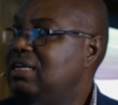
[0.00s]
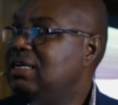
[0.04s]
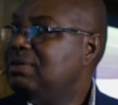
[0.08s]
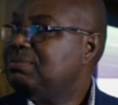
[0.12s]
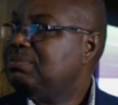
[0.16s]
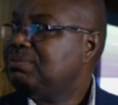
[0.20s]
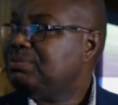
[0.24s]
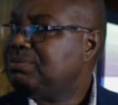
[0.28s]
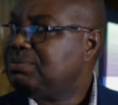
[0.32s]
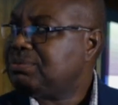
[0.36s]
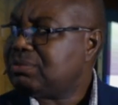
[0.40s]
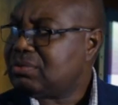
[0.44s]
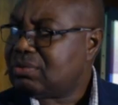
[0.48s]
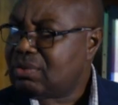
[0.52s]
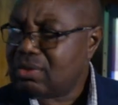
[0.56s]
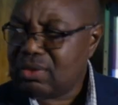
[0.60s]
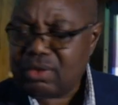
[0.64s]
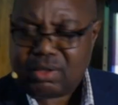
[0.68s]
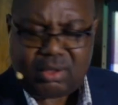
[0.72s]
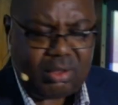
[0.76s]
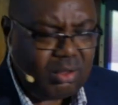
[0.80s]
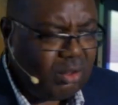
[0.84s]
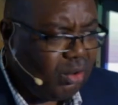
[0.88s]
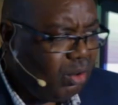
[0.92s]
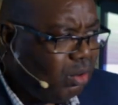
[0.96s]
or not,
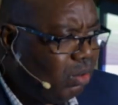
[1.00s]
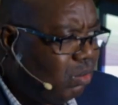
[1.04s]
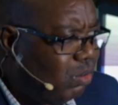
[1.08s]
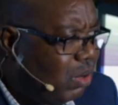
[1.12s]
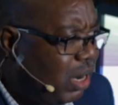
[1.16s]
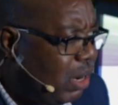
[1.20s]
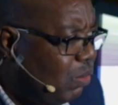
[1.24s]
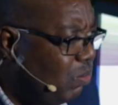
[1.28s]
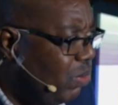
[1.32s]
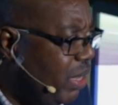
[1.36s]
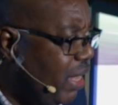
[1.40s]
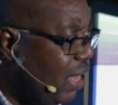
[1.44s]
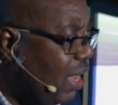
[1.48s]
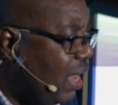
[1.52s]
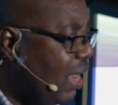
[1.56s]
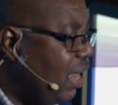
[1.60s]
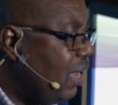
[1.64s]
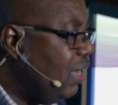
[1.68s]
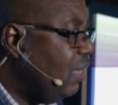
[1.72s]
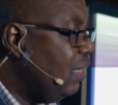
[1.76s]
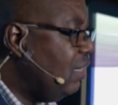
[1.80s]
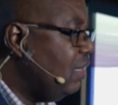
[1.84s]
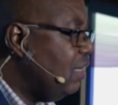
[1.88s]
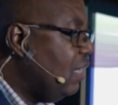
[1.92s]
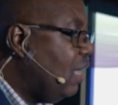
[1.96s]
but we see
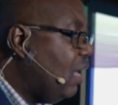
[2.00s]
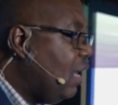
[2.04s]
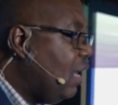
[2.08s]
that